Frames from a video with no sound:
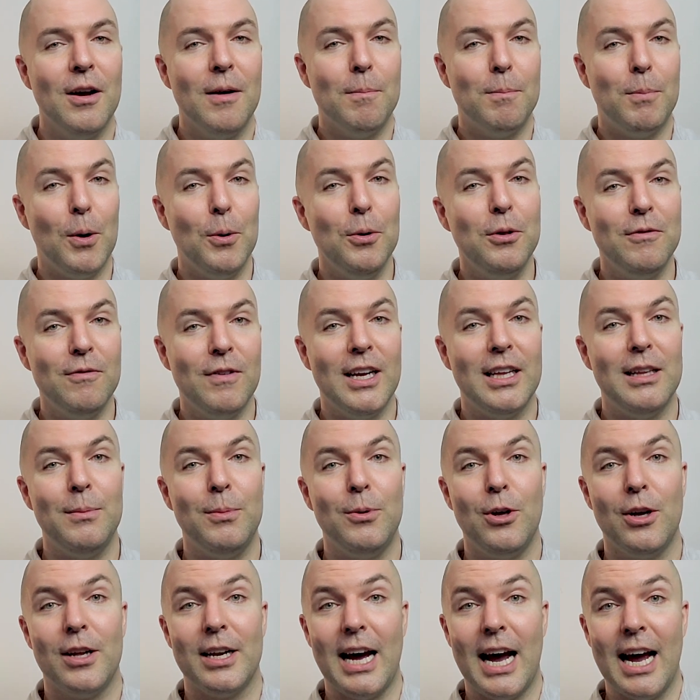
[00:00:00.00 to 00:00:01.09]
Both available
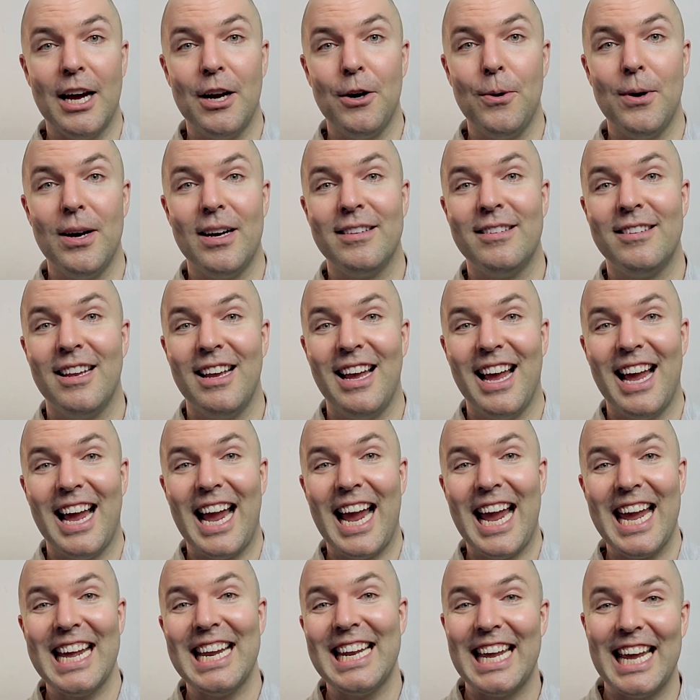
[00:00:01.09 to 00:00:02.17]
on iOS
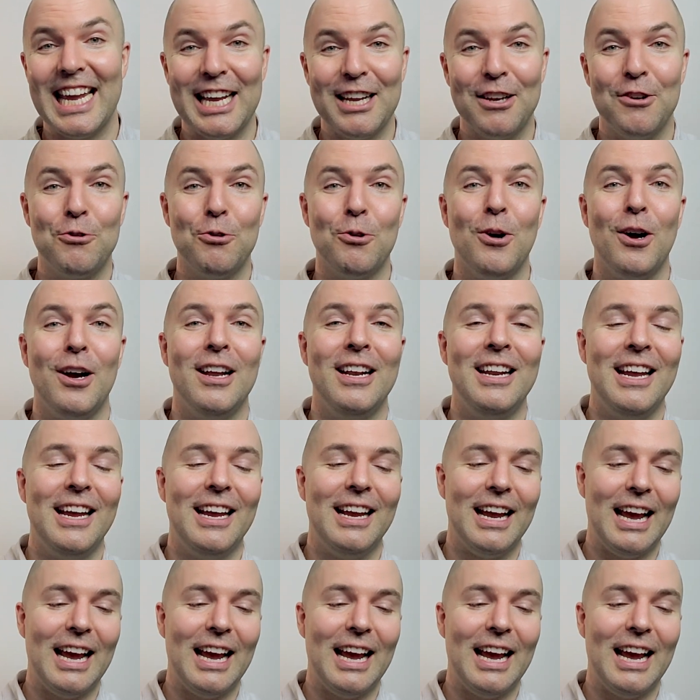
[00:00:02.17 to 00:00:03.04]
and Android.